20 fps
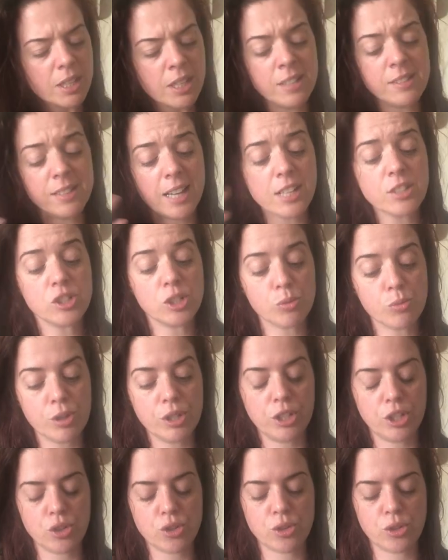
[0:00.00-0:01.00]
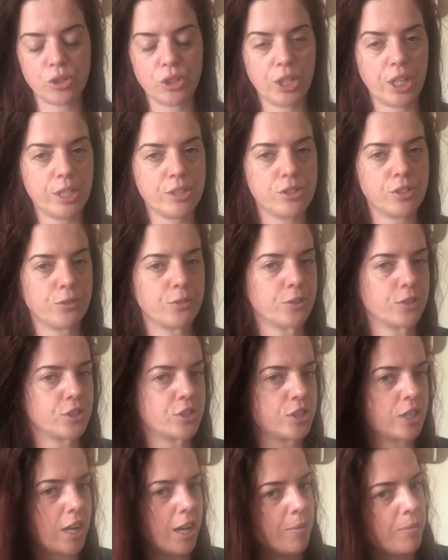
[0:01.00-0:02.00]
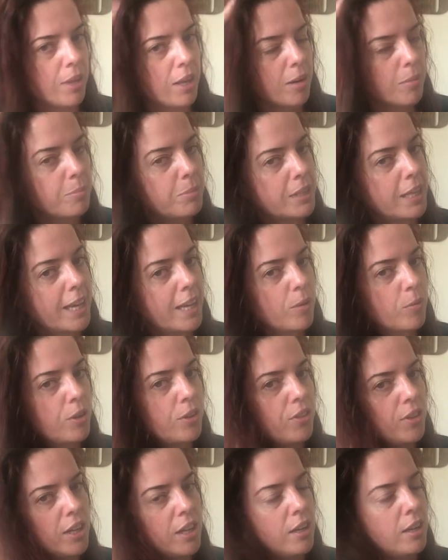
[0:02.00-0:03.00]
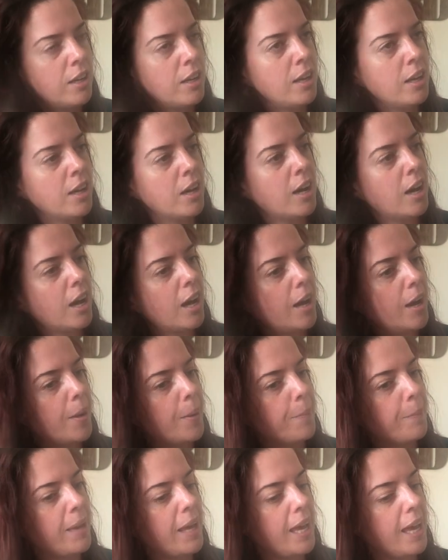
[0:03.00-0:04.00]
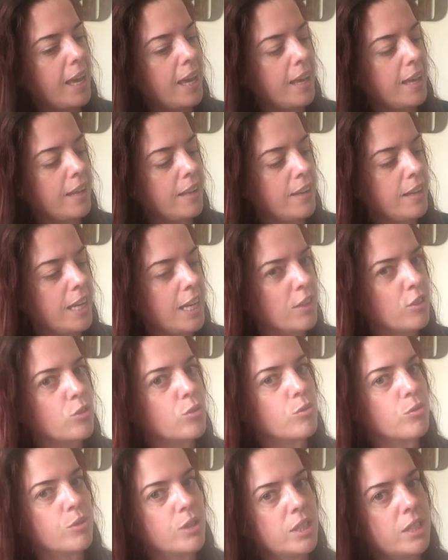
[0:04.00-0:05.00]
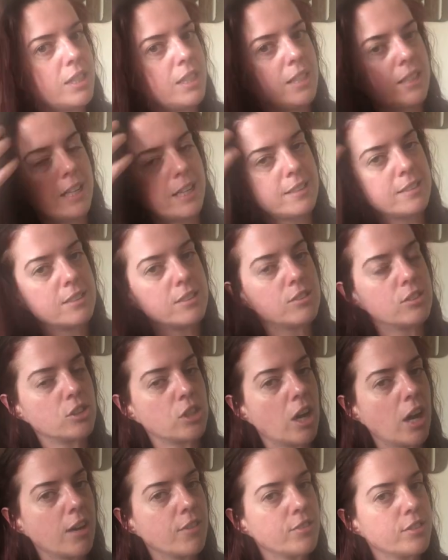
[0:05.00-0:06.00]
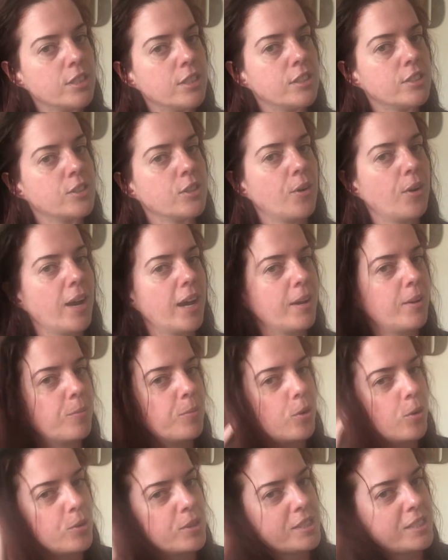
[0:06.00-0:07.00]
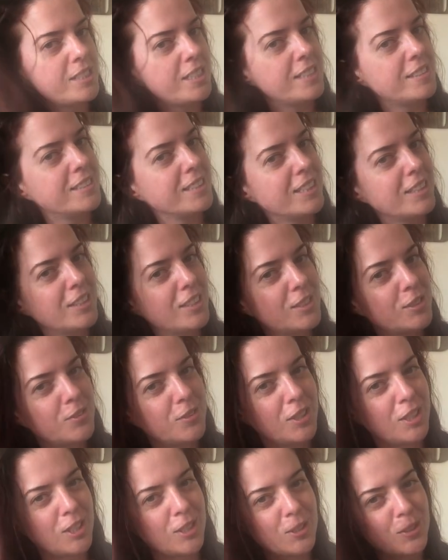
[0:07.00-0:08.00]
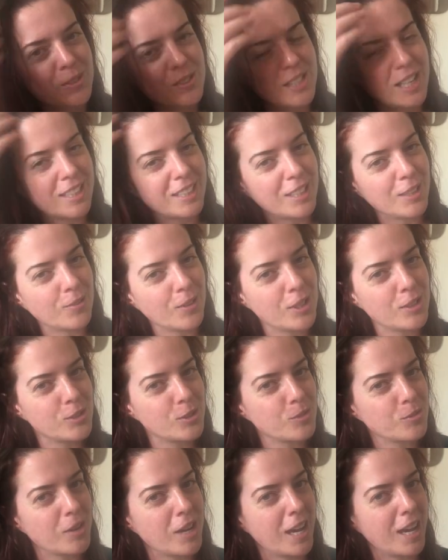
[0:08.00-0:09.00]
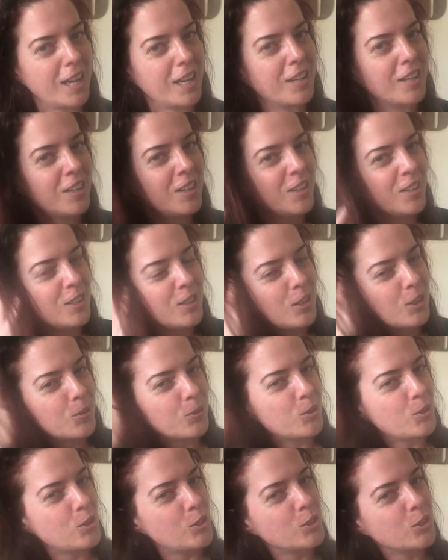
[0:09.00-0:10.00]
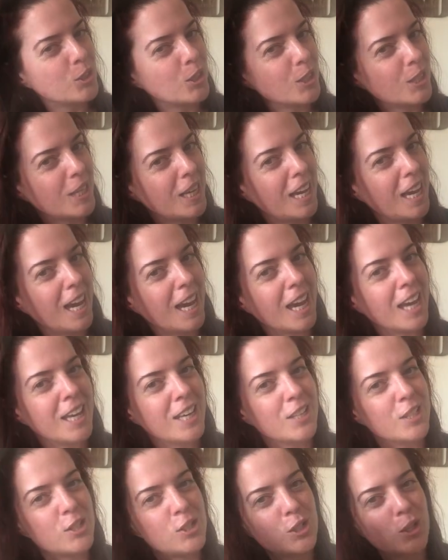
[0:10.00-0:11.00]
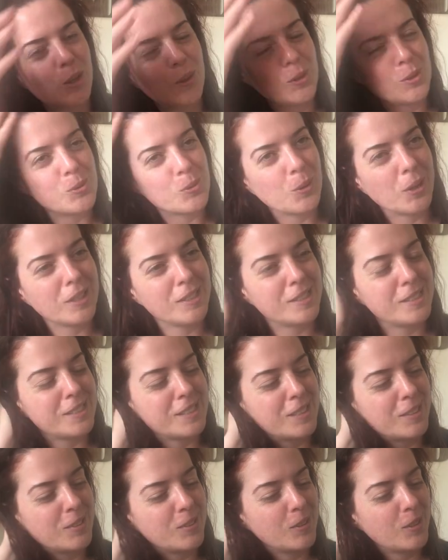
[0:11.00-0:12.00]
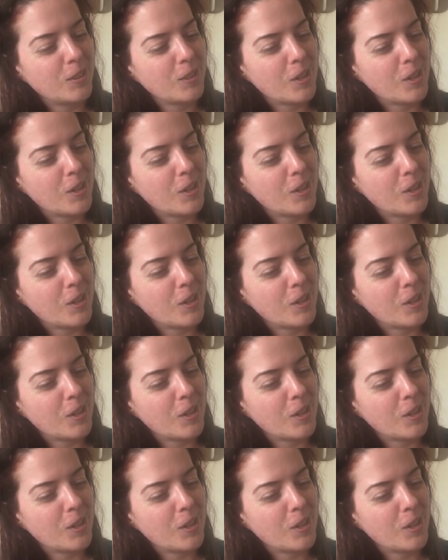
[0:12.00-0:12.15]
It's actually really truly is the first time that I'm playing with it. And it's really nice and soft. So I'm always teasing in these videos that, like Rachel Ray, when she's cooking, she always wants to